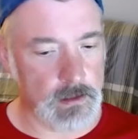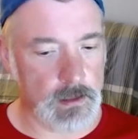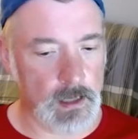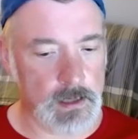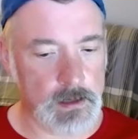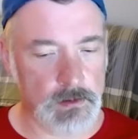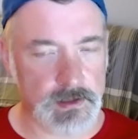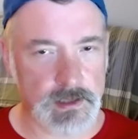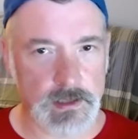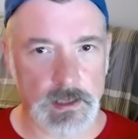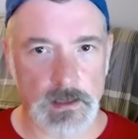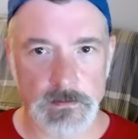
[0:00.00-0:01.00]
I know it's
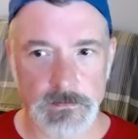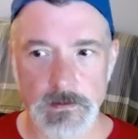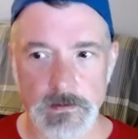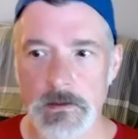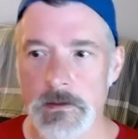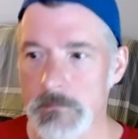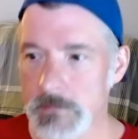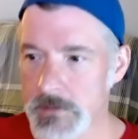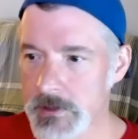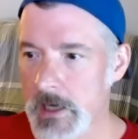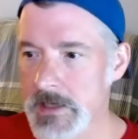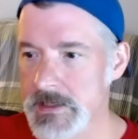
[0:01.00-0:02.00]
tough.
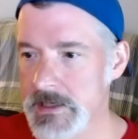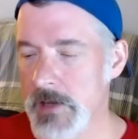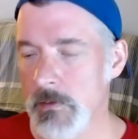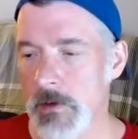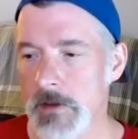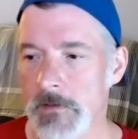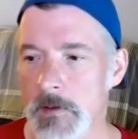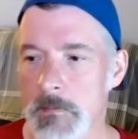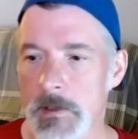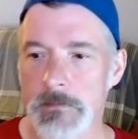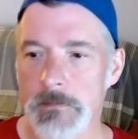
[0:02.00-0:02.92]
Try to stay away from it.